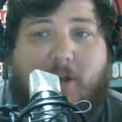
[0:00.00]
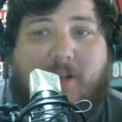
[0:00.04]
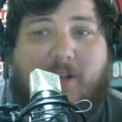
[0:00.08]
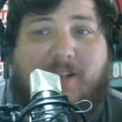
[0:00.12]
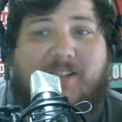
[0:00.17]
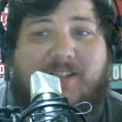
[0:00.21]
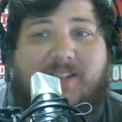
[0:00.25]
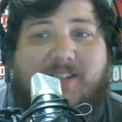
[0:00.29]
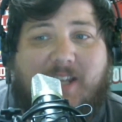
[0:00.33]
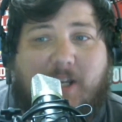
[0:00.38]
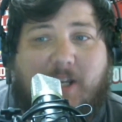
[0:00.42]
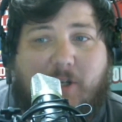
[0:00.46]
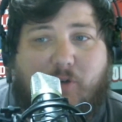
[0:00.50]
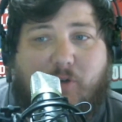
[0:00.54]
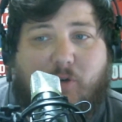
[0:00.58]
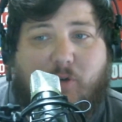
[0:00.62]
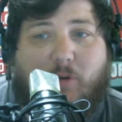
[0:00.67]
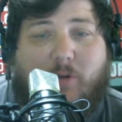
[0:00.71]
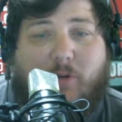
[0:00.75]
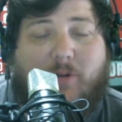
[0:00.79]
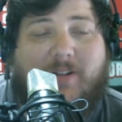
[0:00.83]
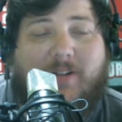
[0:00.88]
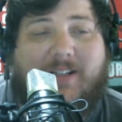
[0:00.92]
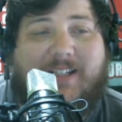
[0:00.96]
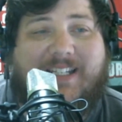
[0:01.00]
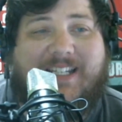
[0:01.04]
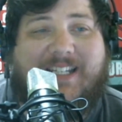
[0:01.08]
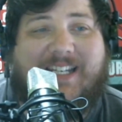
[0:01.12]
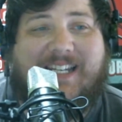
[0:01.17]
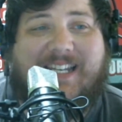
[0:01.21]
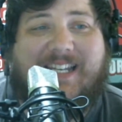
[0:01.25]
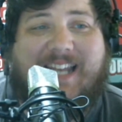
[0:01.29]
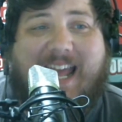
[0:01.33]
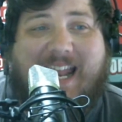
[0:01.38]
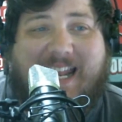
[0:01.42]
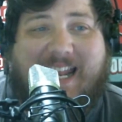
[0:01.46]
Central
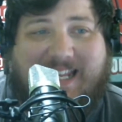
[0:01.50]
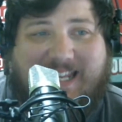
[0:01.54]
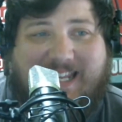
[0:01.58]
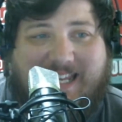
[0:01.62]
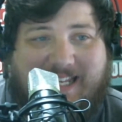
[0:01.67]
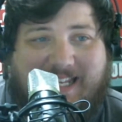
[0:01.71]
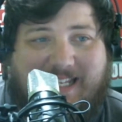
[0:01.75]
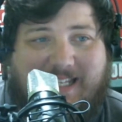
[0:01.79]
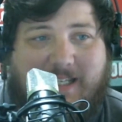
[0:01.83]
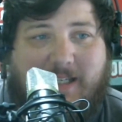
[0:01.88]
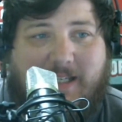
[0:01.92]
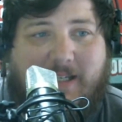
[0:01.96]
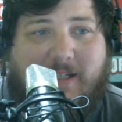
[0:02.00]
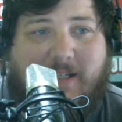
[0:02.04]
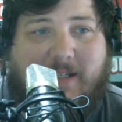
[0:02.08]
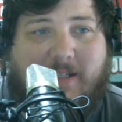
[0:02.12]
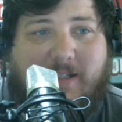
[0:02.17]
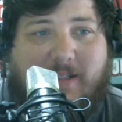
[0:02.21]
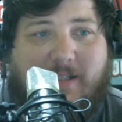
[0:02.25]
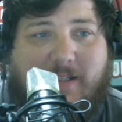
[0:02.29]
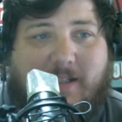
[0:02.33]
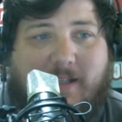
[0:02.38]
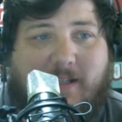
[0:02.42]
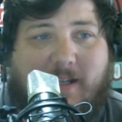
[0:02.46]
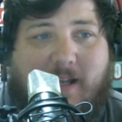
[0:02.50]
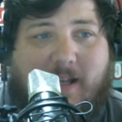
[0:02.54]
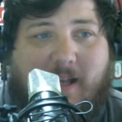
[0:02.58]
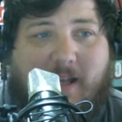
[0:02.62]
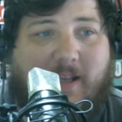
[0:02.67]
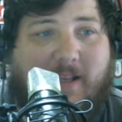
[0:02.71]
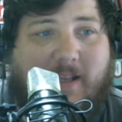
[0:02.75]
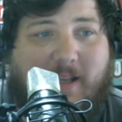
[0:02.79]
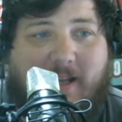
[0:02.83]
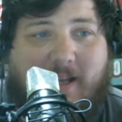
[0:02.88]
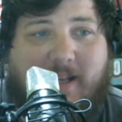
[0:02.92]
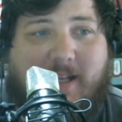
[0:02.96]
Connecticut.
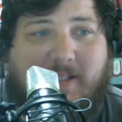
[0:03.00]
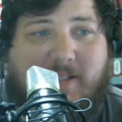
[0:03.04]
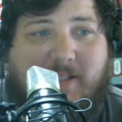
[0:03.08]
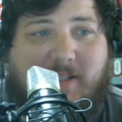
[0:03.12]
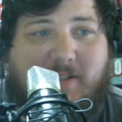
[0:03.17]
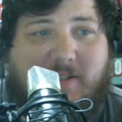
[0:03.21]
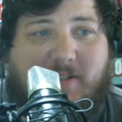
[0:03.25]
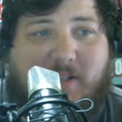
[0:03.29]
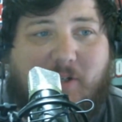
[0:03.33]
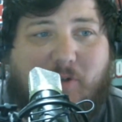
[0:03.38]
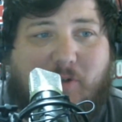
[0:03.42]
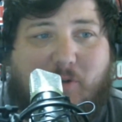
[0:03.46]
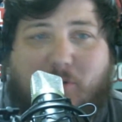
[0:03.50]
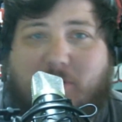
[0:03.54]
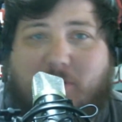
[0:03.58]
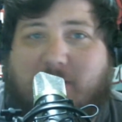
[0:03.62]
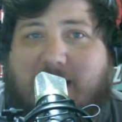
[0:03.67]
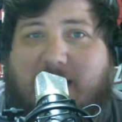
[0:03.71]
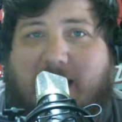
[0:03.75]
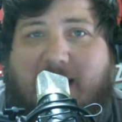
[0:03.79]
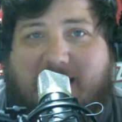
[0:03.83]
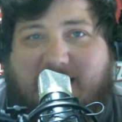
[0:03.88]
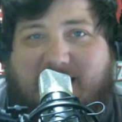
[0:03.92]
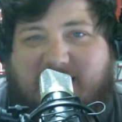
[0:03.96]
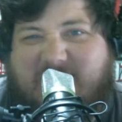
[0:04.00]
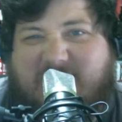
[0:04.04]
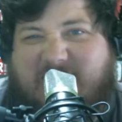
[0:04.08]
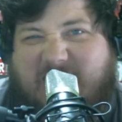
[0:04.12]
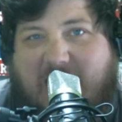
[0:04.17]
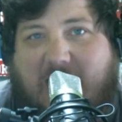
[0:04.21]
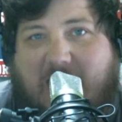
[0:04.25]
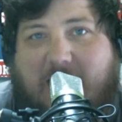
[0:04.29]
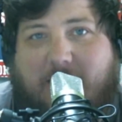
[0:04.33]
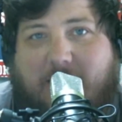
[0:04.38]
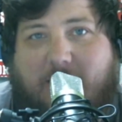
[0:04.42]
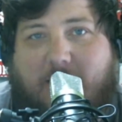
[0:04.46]
I, I guess it's Central Connecticut
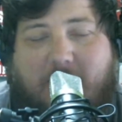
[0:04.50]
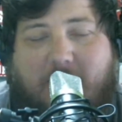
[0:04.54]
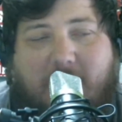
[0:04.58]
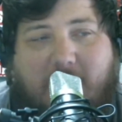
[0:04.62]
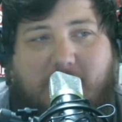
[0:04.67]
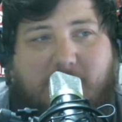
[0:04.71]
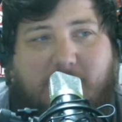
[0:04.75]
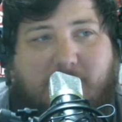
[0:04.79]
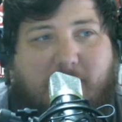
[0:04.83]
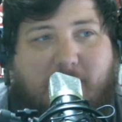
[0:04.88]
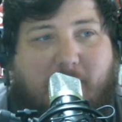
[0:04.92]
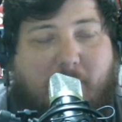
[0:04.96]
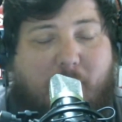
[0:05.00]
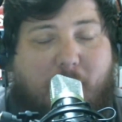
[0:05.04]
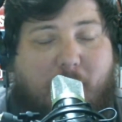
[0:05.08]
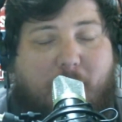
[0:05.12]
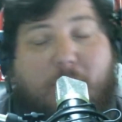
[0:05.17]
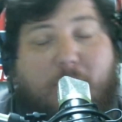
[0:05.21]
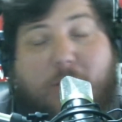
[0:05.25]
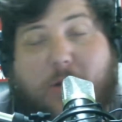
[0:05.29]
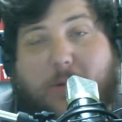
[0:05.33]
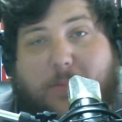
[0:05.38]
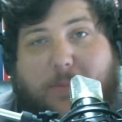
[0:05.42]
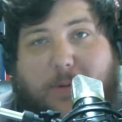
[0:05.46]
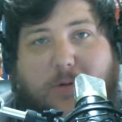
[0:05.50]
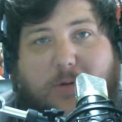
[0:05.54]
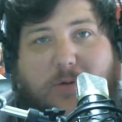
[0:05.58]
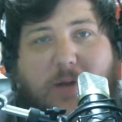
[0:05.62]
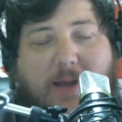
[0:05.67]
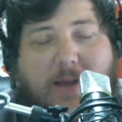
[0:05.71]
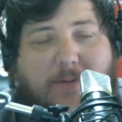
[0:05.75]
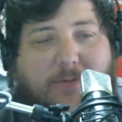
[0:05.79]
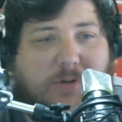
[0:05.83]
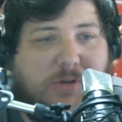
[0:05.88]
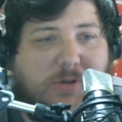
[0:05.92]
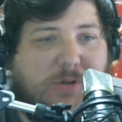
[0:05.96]
State. I guess I don't know. They're the Blue
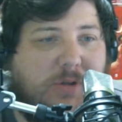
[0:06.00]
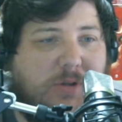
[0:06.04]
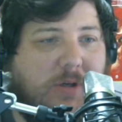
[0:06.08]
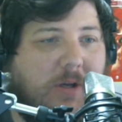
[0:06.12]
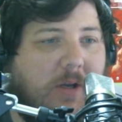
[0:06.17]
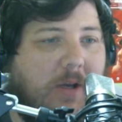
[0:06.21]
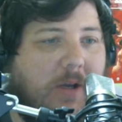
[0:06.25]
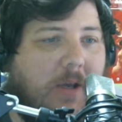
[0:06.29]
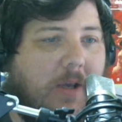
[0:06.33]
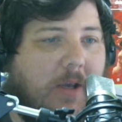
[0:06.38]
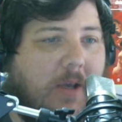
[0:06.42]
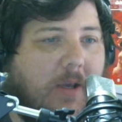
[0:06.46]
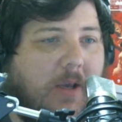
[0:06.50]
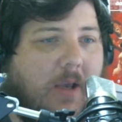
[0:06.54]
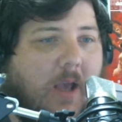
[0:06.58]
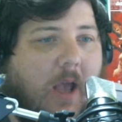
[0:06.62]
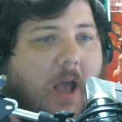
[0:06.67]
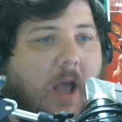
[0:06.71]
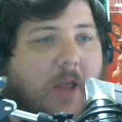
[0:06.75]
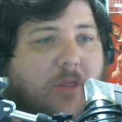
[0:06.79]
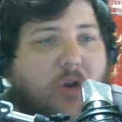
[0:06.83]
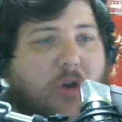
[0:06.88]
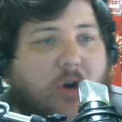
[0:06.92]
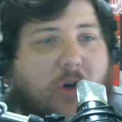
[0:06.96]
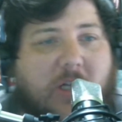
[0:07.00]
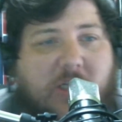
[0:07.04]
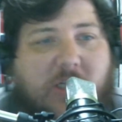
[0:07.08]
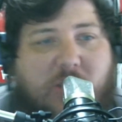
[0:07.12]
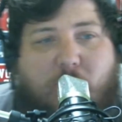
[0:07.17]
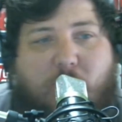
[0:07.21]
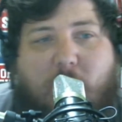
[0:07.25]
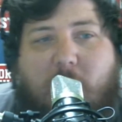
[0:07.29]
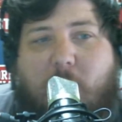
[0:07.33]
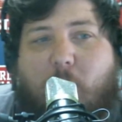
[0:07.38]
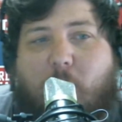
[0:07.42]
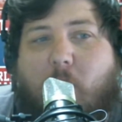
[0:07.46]
Devils, uh, thirty and
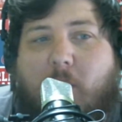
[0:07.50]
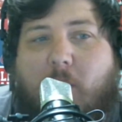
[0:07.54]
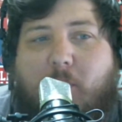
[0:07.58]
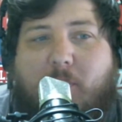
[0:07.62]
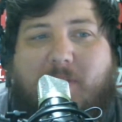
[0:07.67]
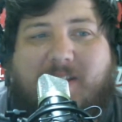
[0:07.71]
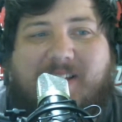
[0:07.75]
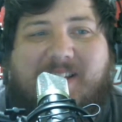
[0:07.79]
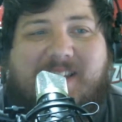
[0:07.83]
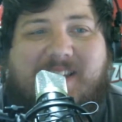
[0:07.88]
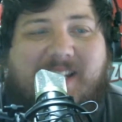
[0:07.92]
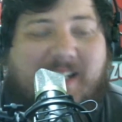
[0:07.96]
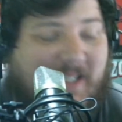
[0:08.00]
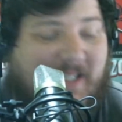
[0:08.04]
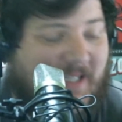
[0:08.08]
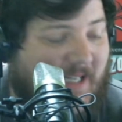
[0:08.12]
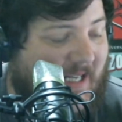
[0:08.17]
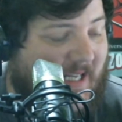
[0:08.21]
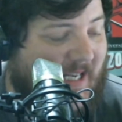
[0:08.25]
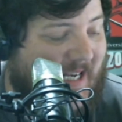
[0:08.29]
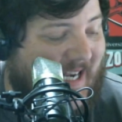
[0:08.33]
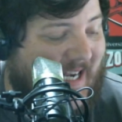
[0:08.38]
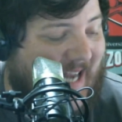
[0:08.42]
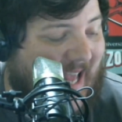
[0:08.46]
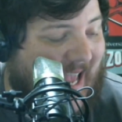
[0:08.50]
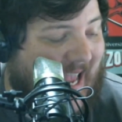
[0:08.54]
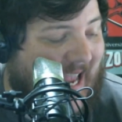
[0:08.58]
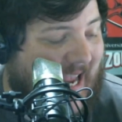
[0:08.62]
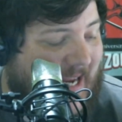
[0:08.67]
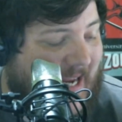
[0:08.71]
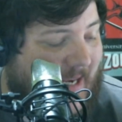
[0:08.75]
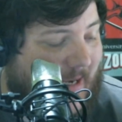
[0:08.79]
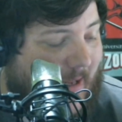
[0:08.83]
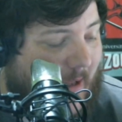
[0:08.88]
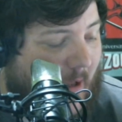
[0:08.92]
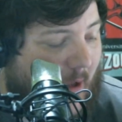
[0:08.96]
twenty-one with a sixteen and eight